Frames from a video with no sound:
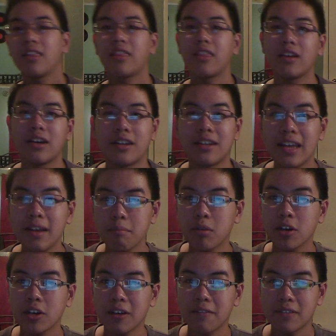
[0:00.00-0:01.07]
the
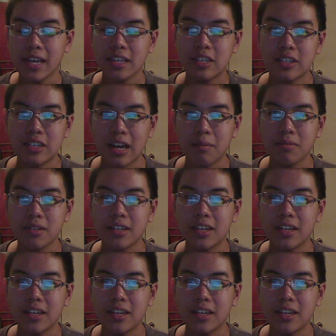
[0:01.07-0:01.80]
netbook of desktops.